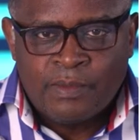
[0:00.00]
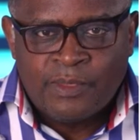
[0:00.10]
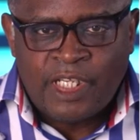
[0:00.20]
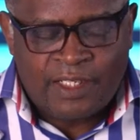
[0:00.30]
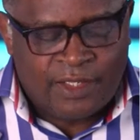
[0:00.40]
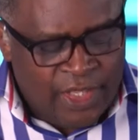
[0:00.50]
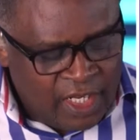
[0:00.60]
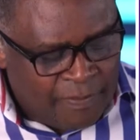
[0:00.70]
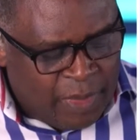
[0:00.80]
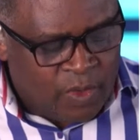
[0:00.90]
Just
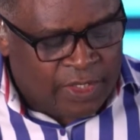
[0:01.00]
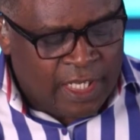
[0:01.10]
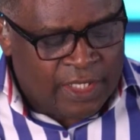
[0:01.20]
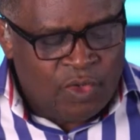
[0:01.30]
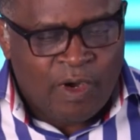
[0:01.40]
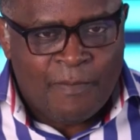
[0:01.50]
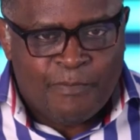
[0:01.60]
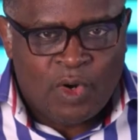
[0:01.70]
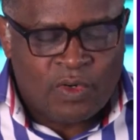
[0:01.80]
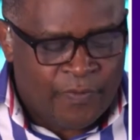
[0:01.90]
think about that. You are
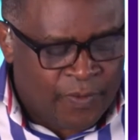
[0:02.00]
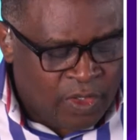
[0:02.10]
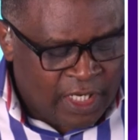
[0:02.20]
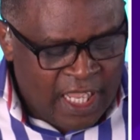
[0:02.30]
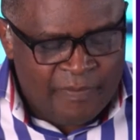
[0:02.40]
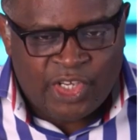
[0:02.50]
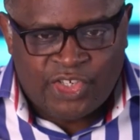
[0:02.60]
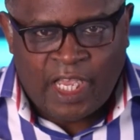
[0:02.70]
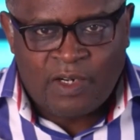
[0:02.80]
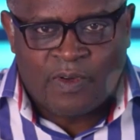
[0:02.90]
born of God. I am a child